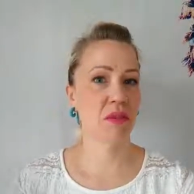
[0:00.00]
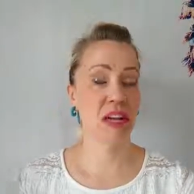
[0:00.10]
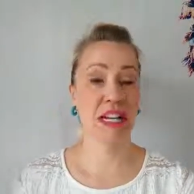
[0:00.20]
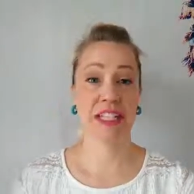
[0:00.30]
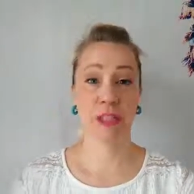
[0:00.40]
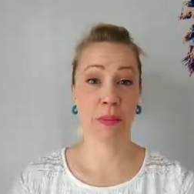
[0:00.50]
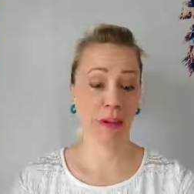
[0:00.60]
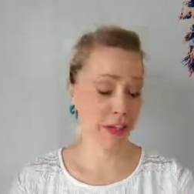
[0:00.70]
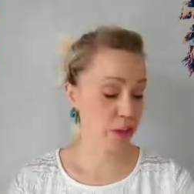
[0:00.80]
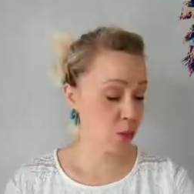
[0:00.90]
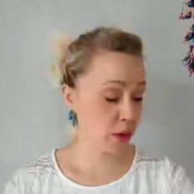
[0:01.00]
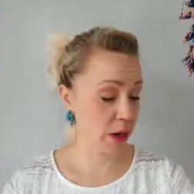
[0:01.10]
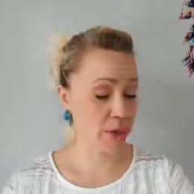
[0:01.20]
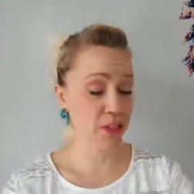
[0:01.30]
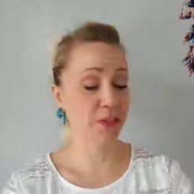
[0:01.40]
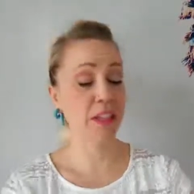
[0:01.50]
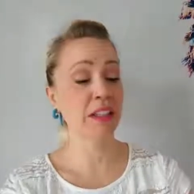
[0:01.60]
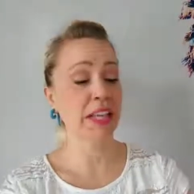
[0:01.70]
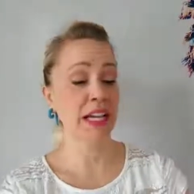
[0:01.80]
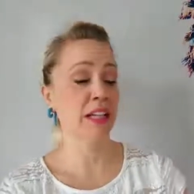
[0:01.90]
an experience where I was
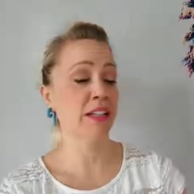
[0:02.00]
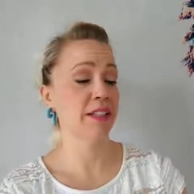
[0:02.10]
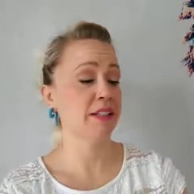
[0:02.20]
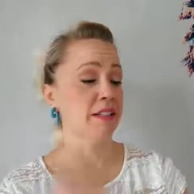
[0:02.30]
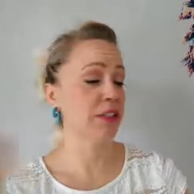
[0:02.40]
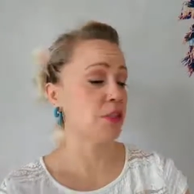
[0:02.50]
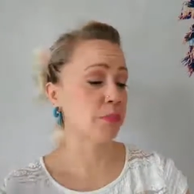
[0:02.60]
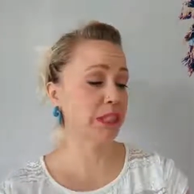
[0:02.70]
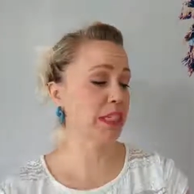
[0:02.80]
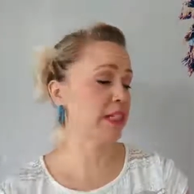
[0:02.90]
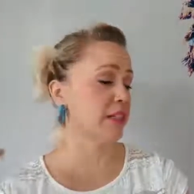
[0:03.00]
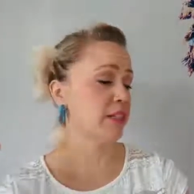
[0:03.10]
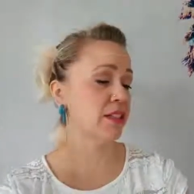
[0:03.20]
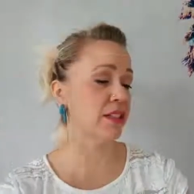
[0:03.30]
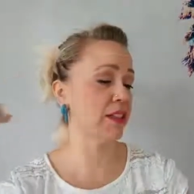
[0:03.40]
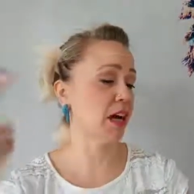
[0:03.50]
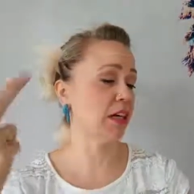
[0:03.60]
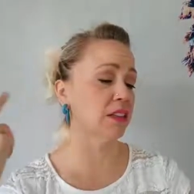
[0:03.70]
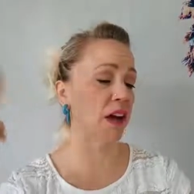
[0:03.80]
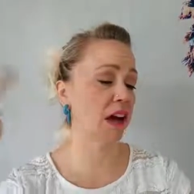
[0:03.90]
feeling any of these depleted,
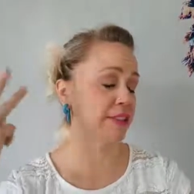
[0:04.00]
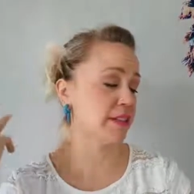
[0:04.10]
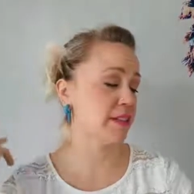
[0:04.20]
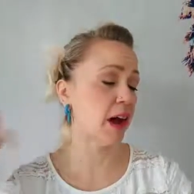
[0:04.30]
stuck, lost,